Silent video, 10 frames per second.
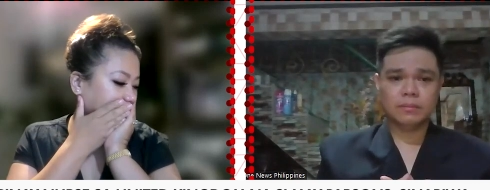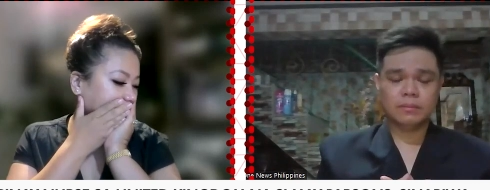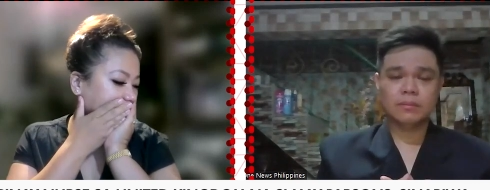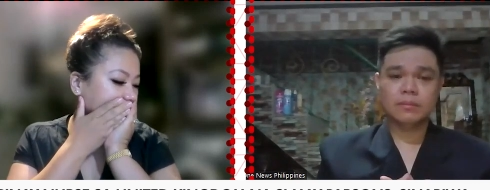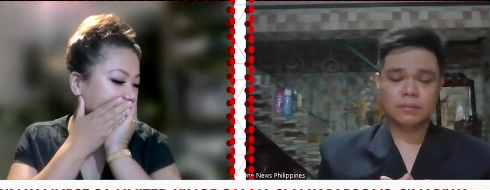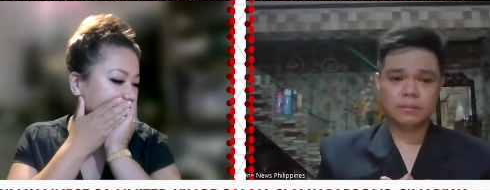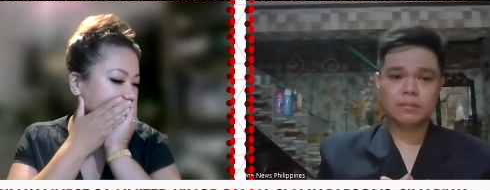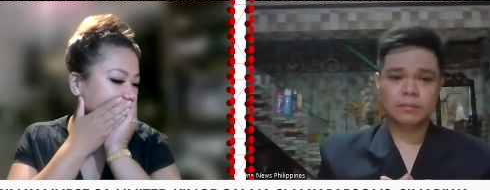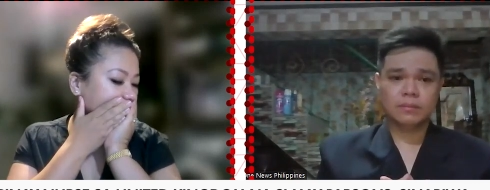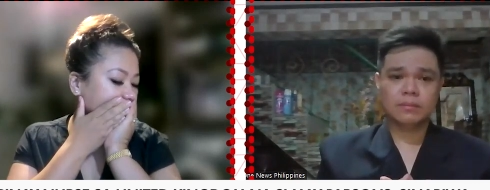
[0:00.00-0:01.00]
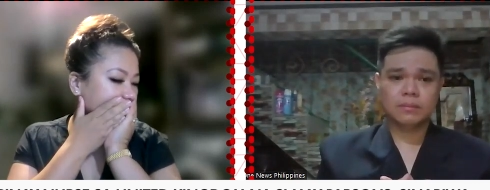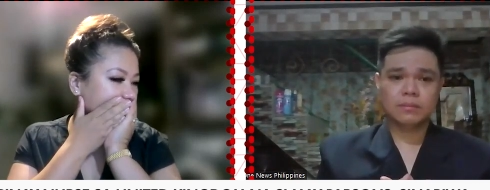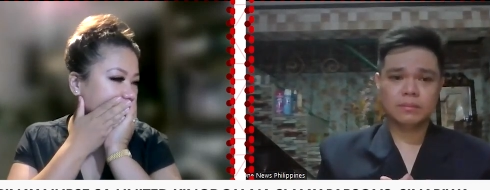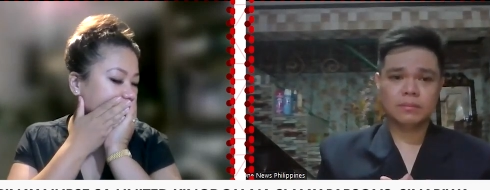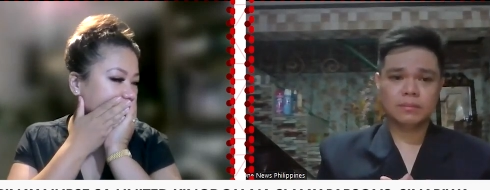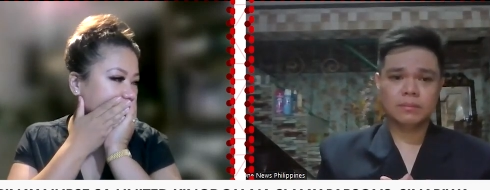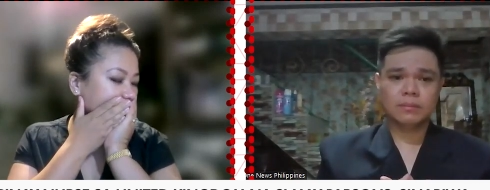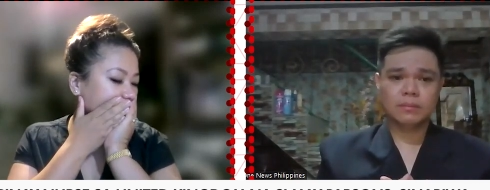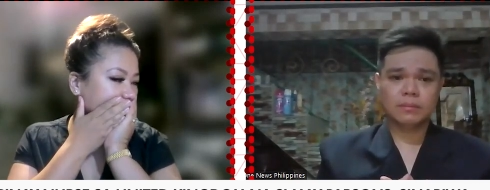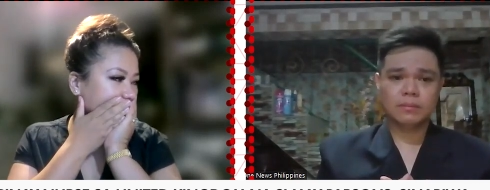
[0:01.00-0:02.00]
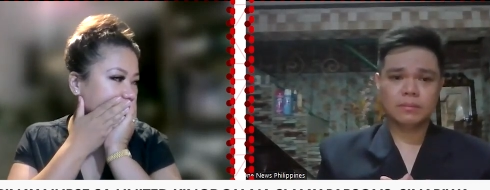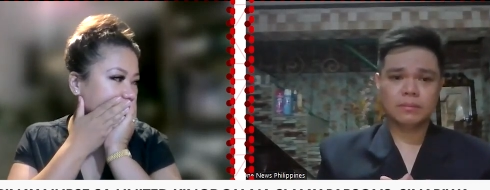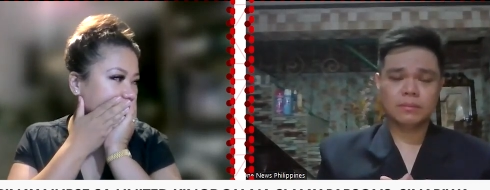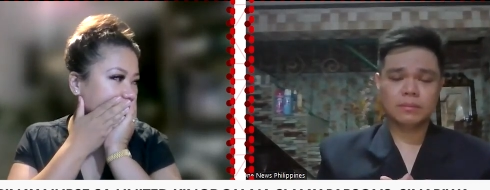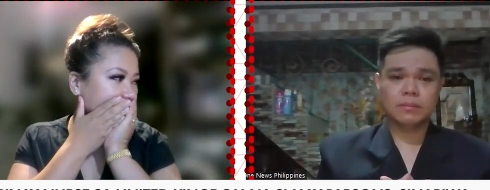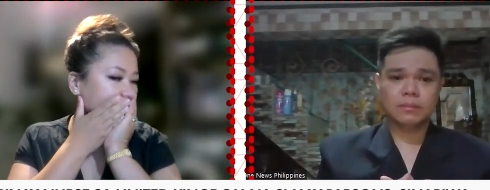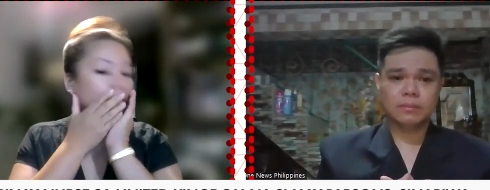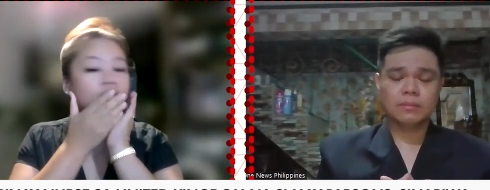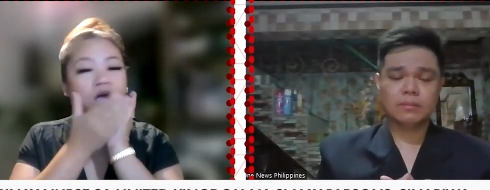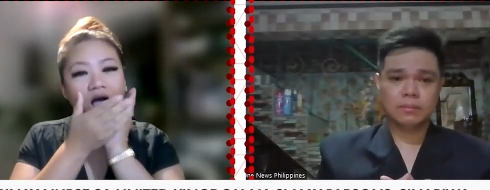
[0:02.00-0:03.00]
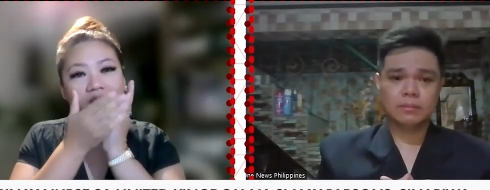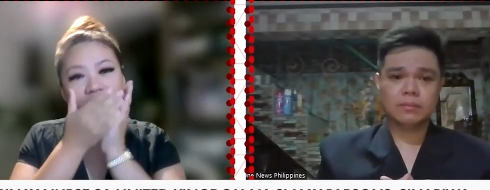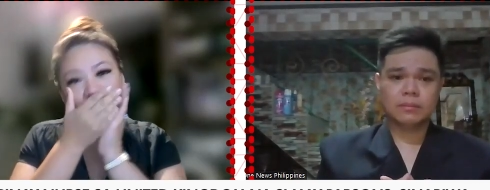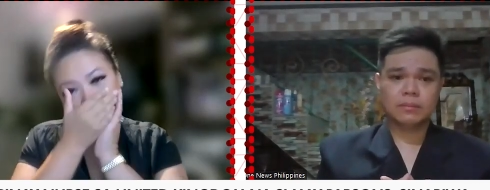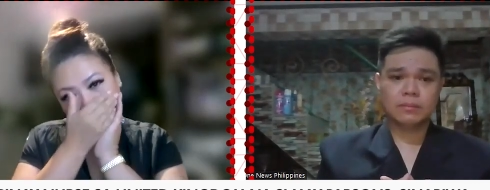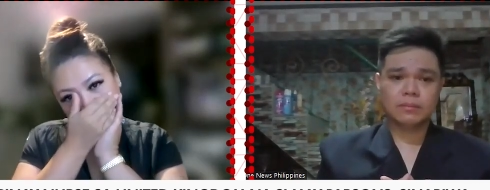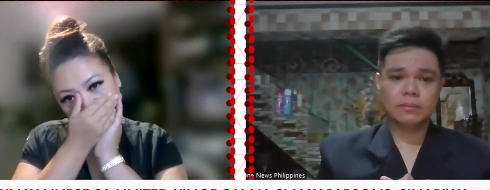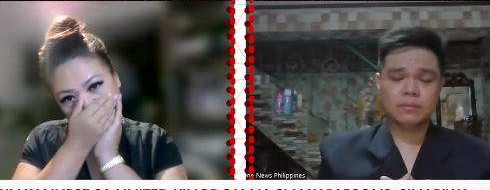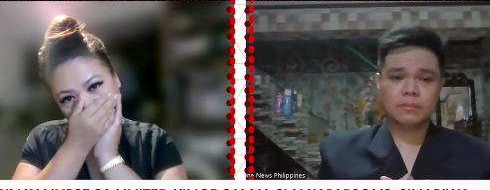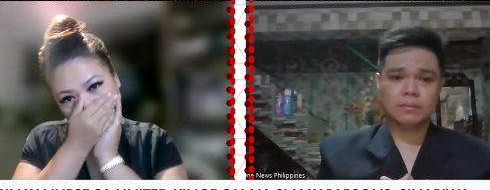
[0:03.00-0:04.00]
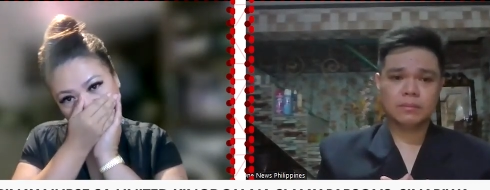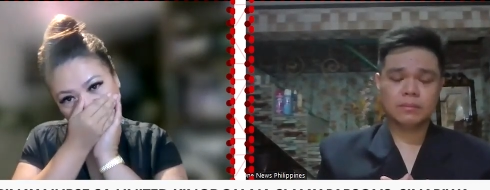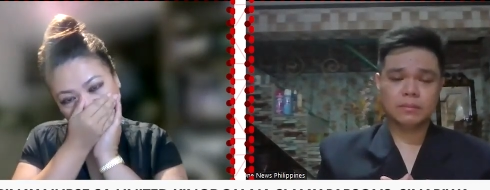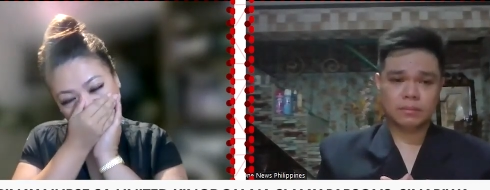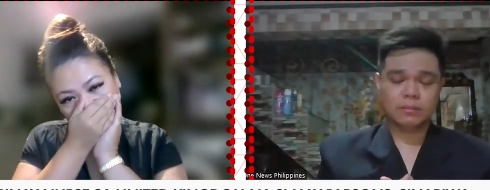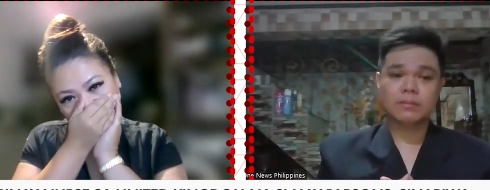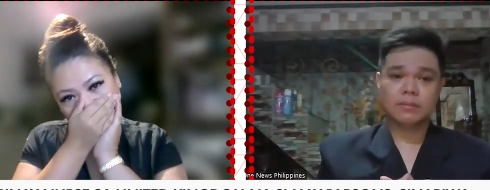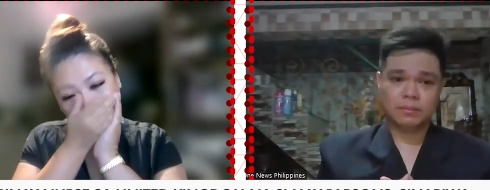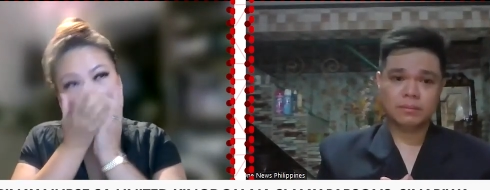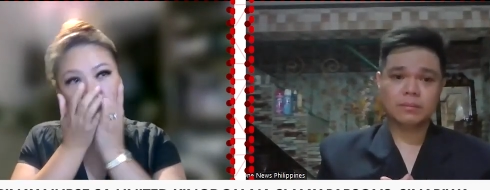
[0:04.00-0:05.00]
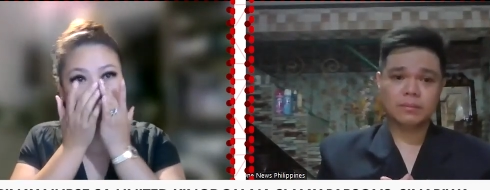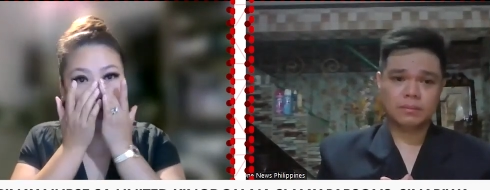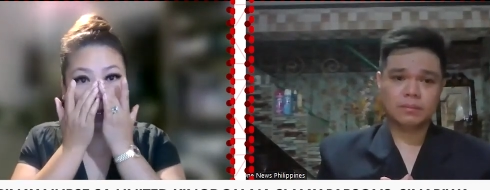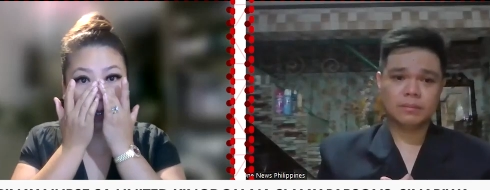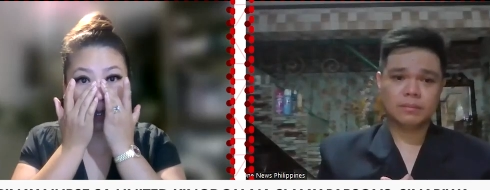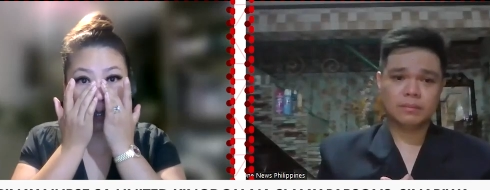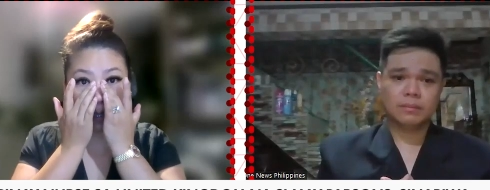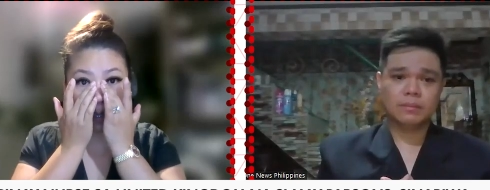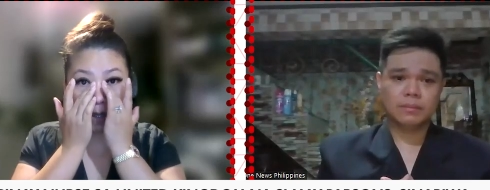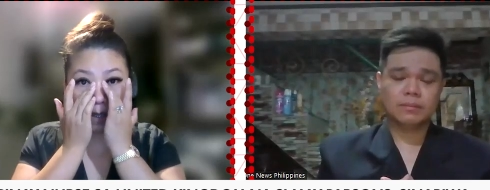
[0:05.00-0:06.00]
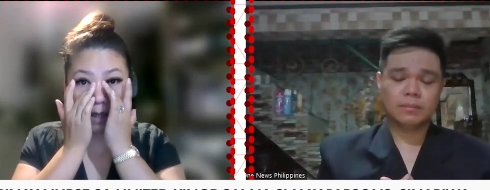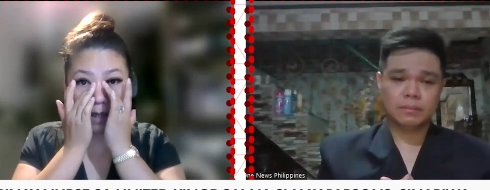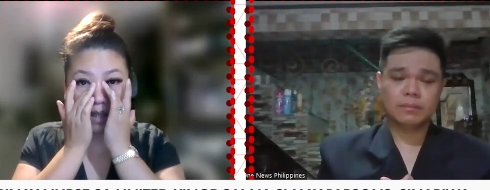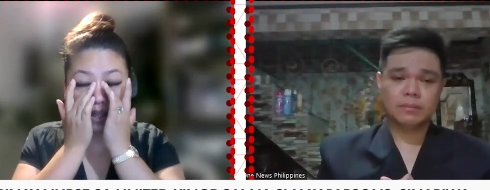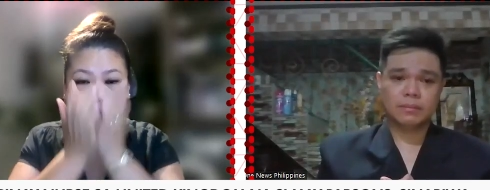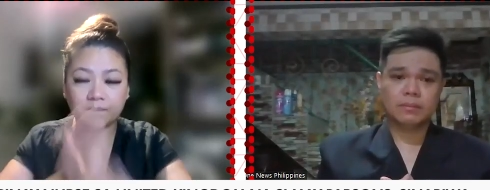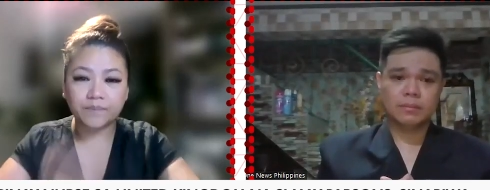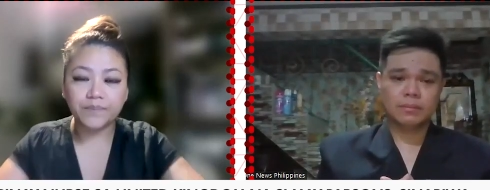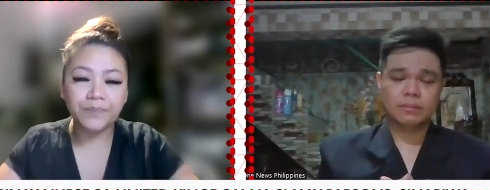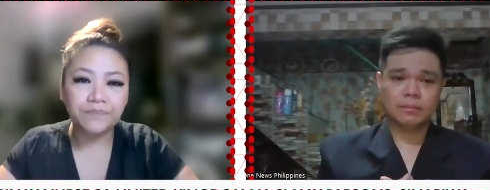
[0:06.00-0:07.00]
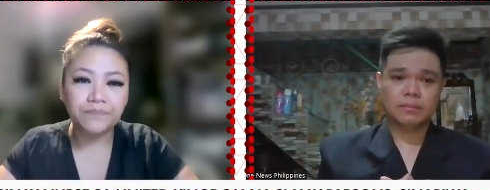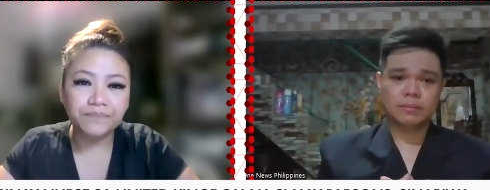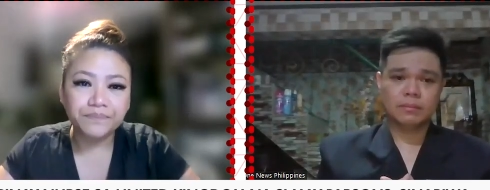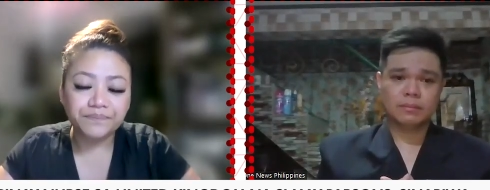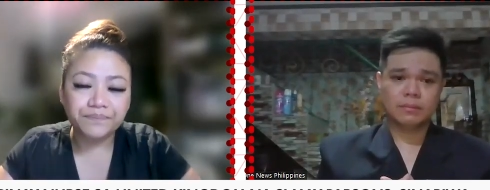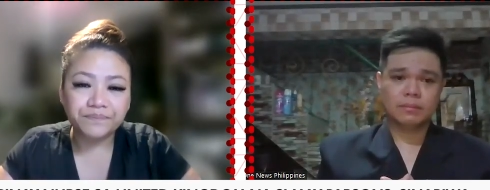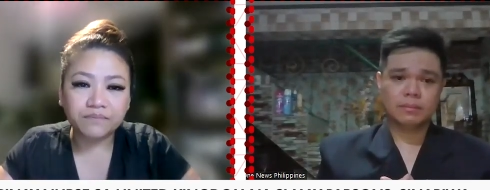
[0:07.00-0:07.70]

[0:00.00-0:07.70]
(no one is talking)